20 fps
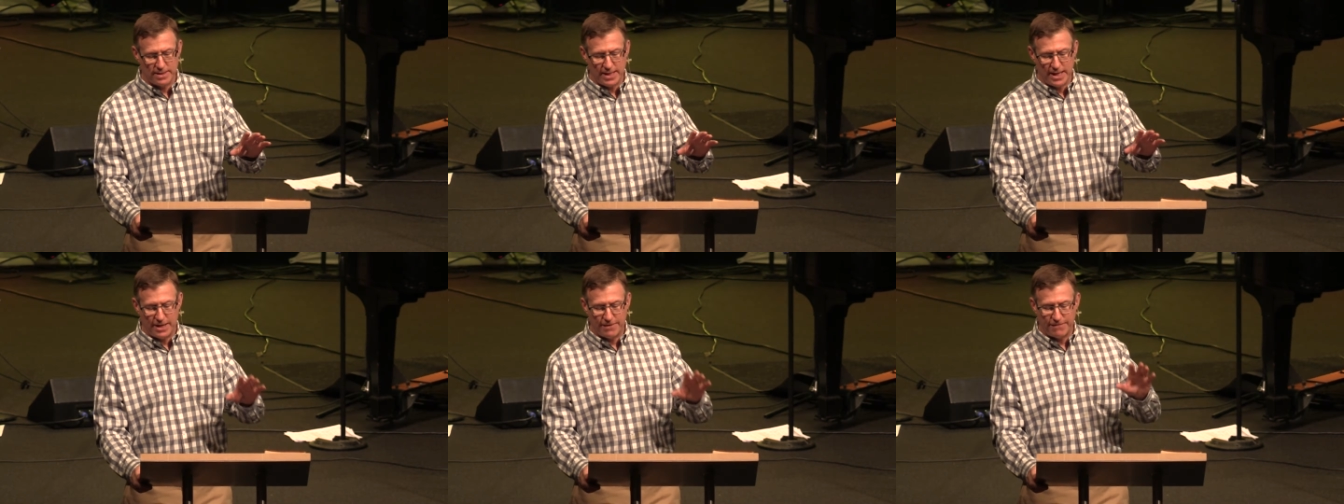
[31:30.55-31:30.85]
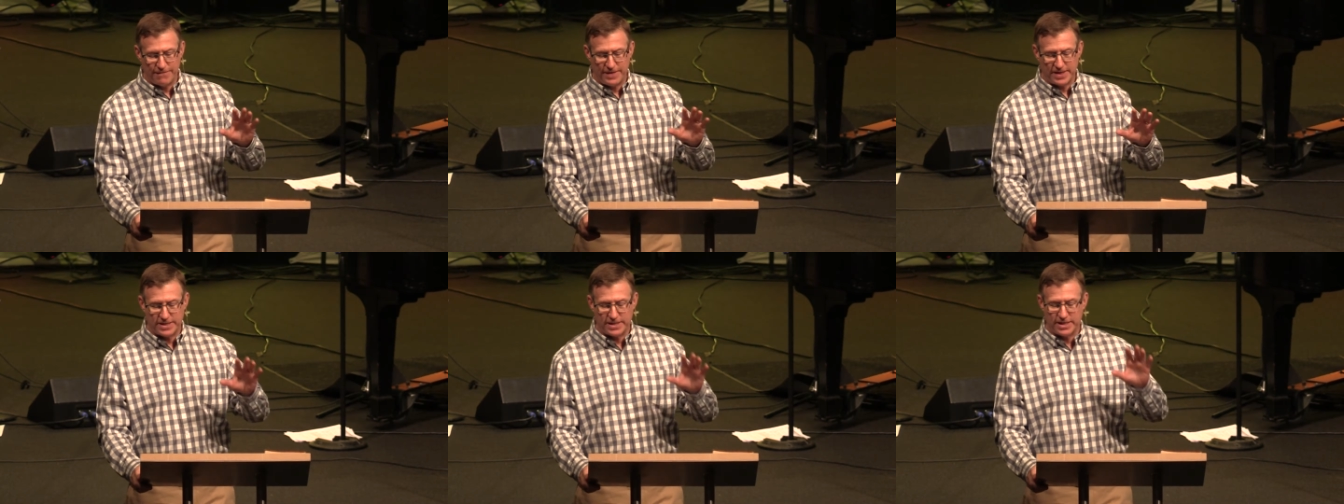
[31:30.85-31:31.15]
and
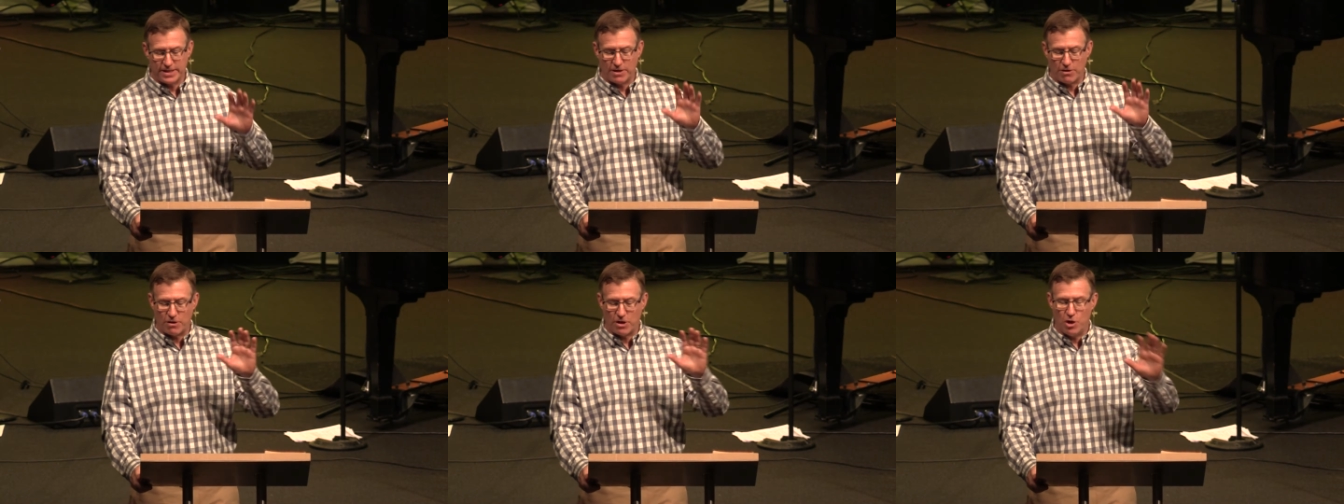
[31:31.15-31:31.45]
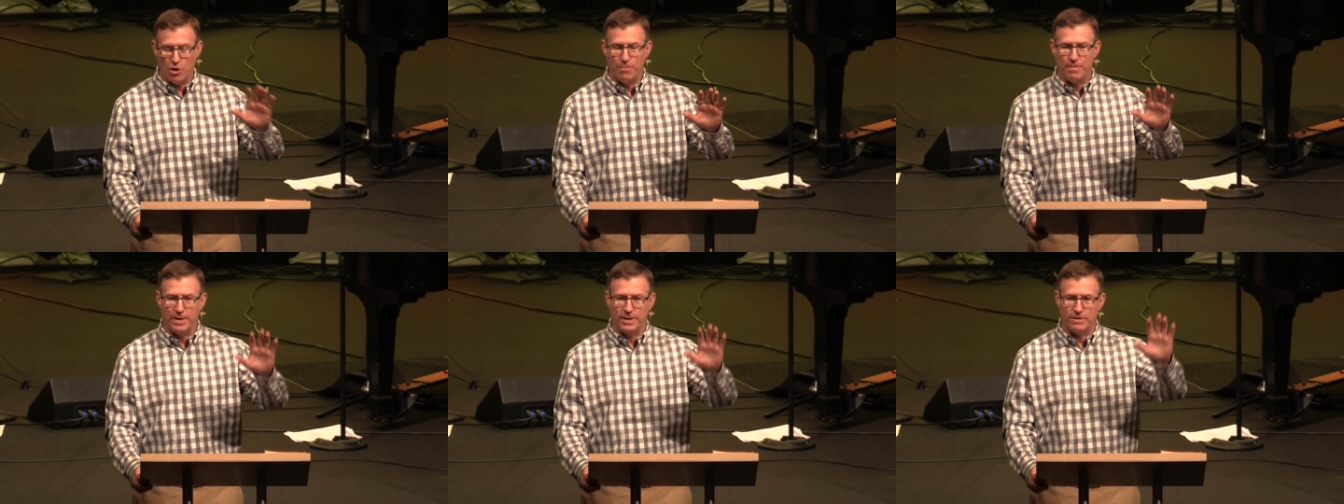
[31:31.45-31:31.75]
fixing their
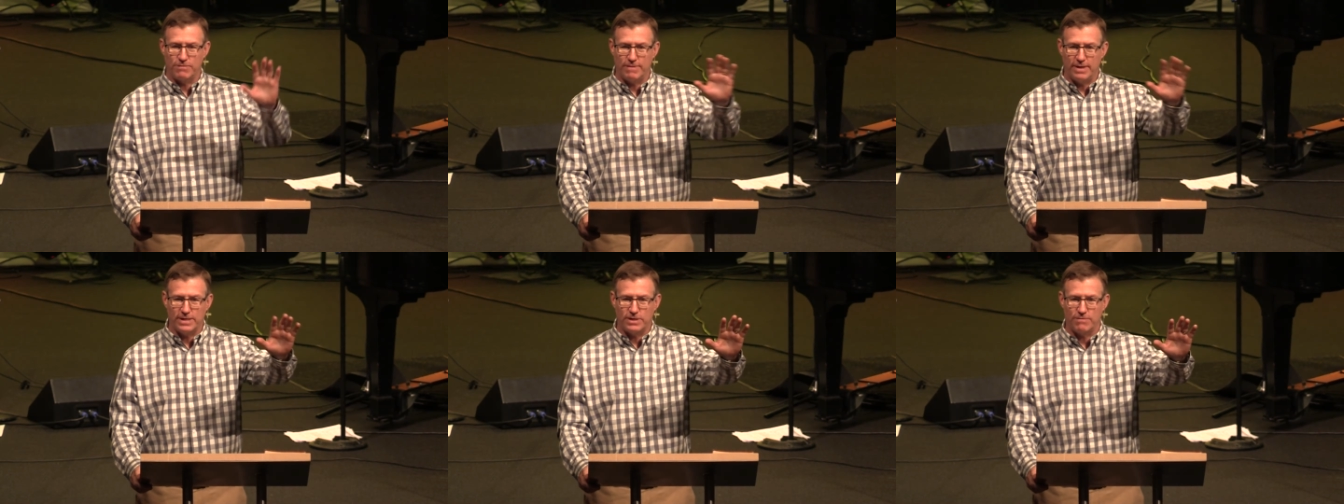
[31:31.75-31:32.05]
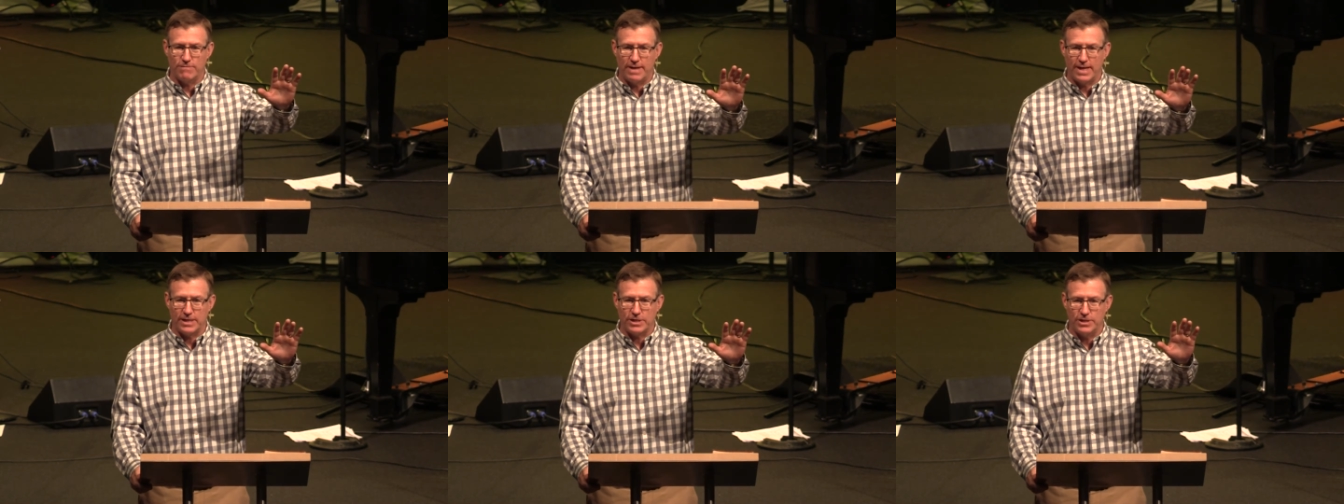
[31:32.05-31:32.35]
hope on the
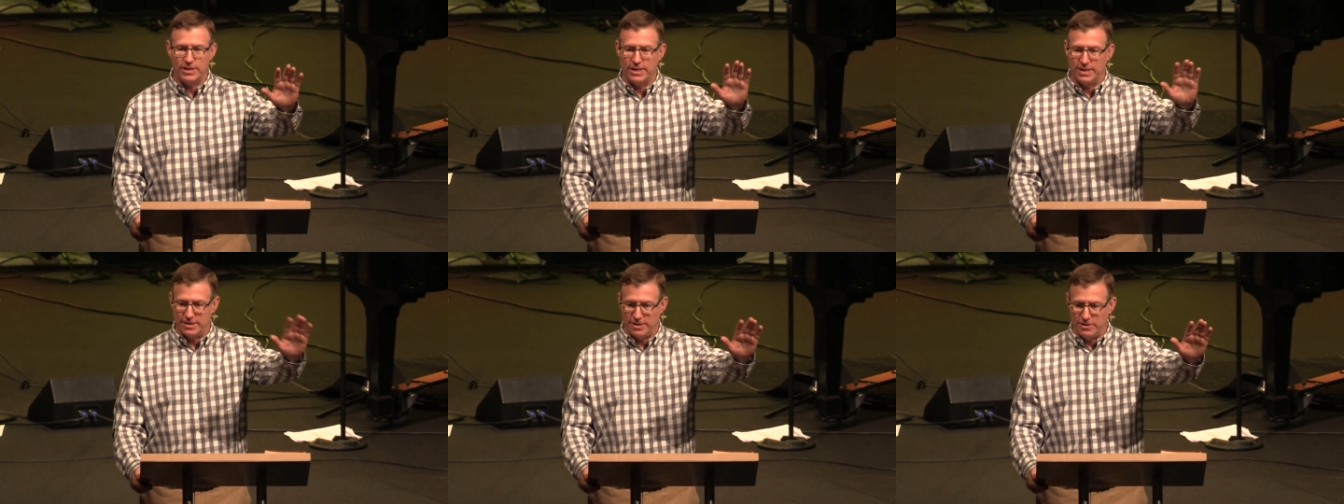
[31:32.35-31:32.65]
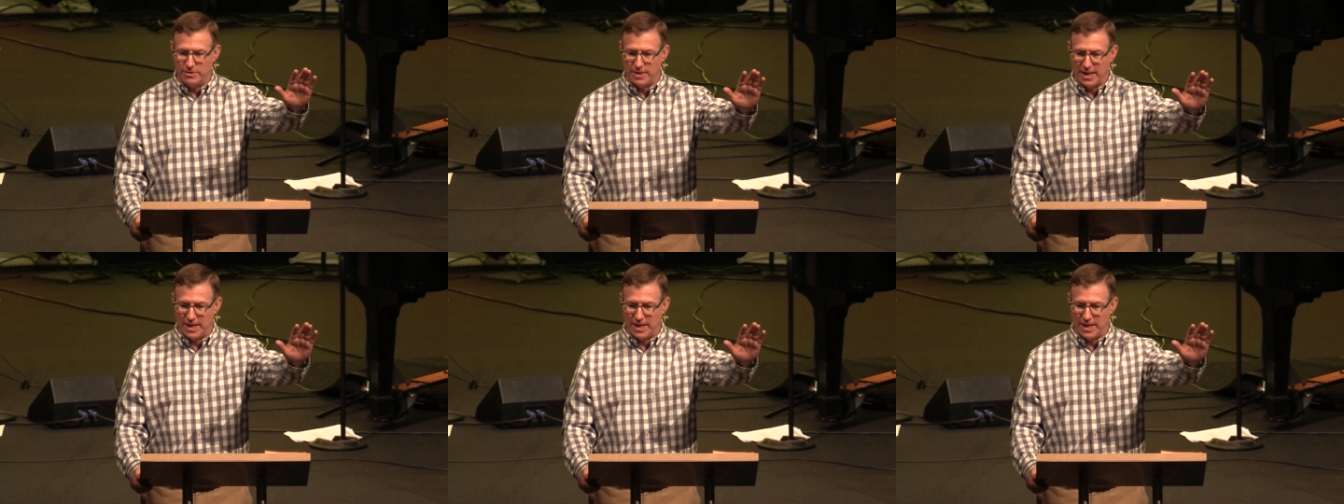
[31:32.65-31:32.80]
resurrection and the new